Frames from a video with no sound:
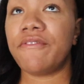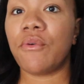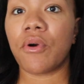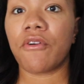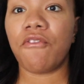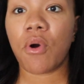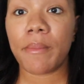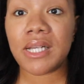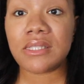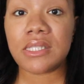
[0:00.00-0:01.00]
for 4
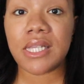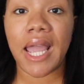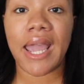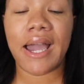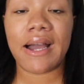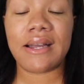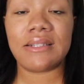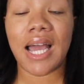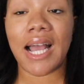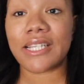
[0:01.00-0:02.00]
months,
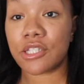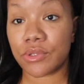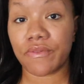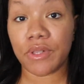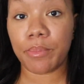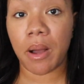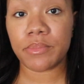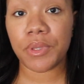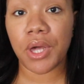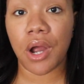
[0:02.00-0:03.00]
and I exclusively
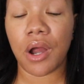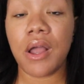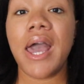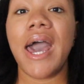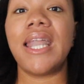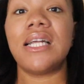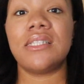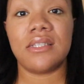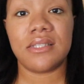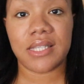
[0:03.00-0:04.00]
pumped with her. And I
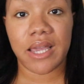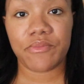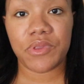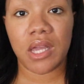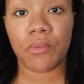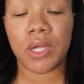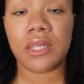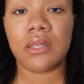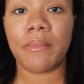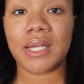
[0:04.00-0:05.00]
did the same thing
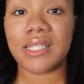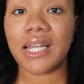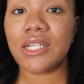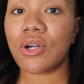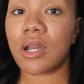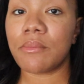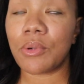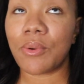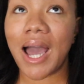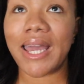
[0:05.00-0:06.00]
with my second daughter,
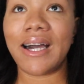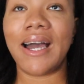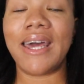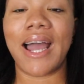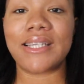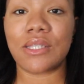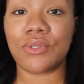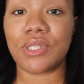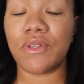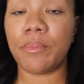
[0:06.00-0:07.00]
Mariah, and I
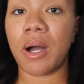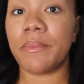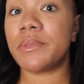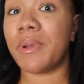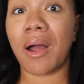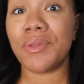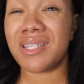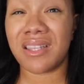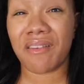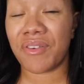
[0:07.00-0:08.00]
exclusively pumped, but I only
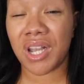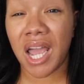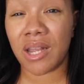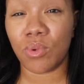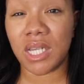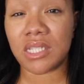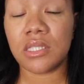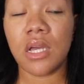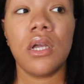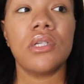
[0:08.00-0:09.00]
did that for 9
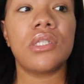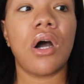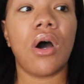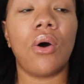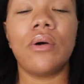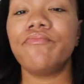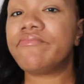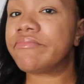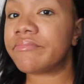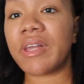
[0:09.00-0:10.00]
weeks. So
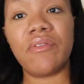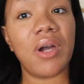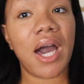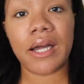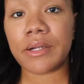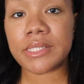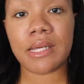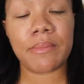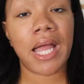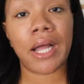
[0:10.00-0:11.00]
if you gotta go to
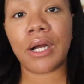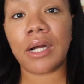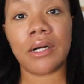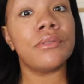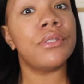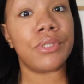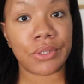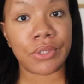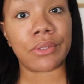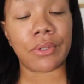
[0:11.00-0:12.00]
Similac, girl, you
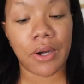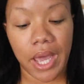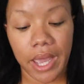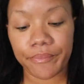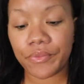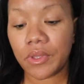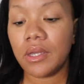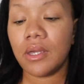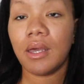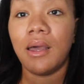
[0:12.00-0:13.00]
do you, okay?
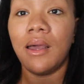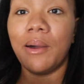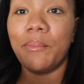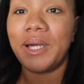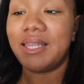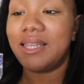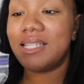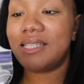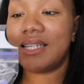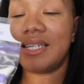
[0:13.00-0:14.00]
But
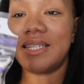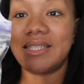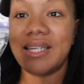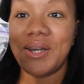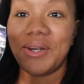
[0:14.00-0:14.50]
this is